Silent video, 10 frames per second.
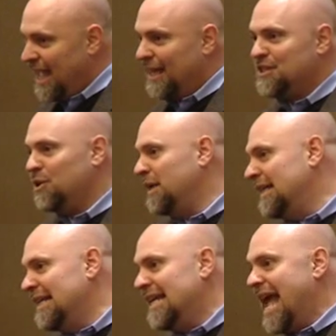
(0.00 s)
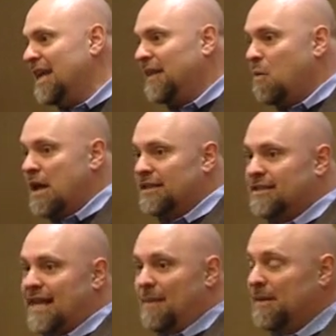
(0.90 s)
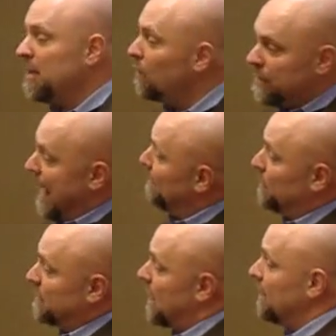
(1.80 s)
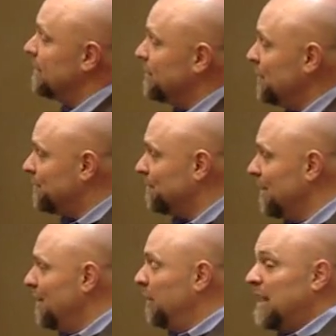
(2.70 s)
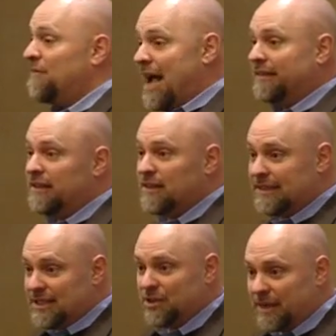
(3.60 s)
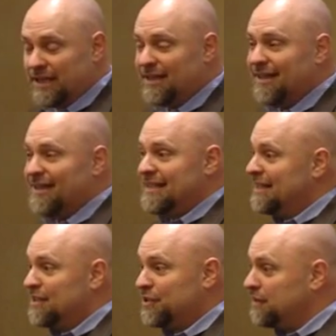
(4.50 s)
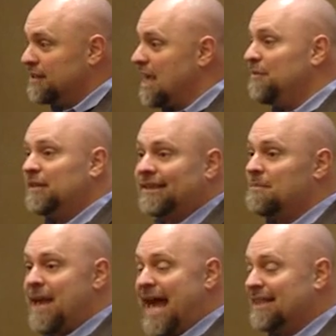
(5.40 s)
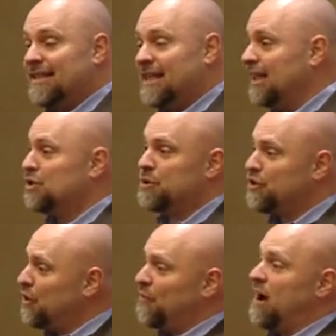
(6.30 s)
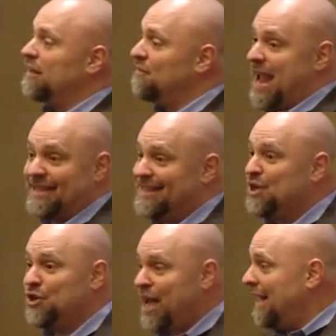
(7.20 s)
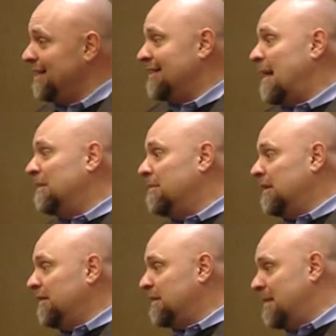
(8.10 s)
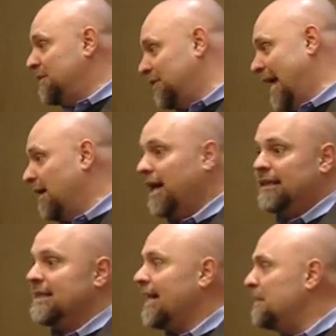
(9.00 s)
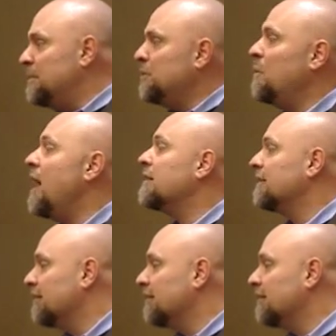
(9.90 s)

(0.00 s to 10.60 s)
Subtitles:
And so in Indiana, they wanted to stop it. It happened in Wisconsin, too. When they finally looked into it, they discovered that the math and the English were so far advanced they could. How do you stop in the middle of a semester now? And then tell them to do what?